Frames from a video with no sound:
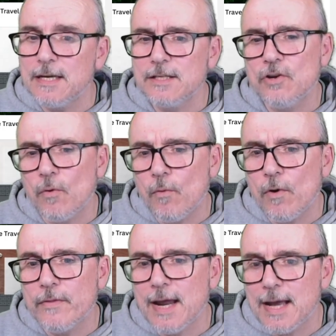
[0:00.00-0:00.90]
It's not
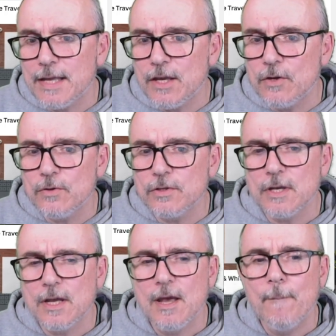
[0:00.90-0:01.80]
one that I use,
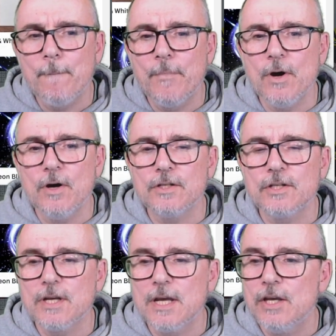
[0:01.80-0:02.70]

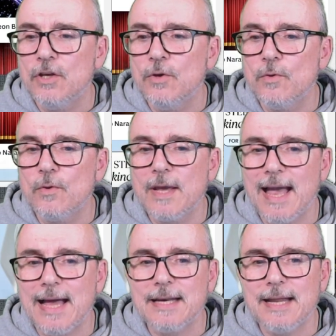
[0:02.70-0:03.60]
but you
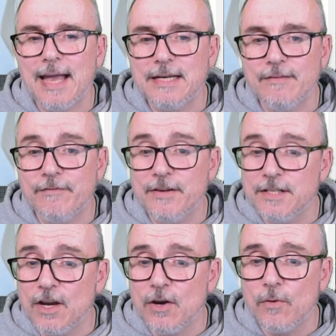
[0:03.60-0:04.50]
can edit
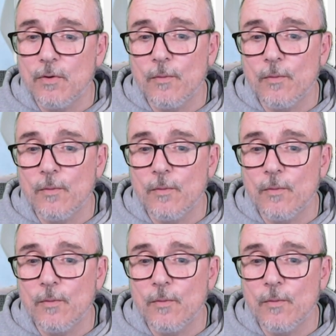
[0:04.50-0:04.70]
video